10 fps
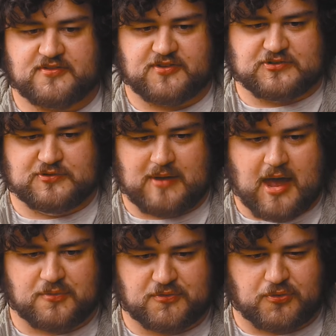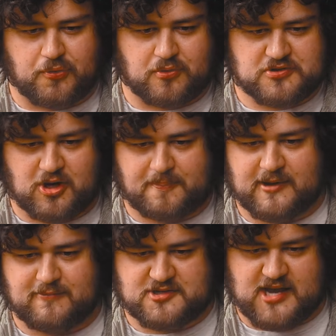this to our soil
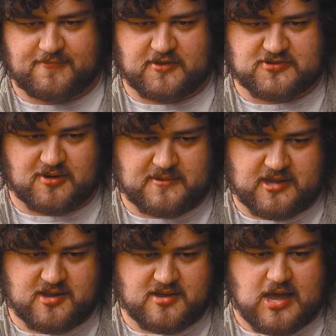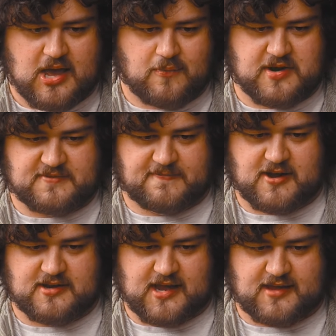topic, which at the top here, we
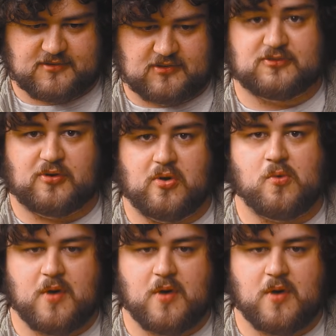defined as soil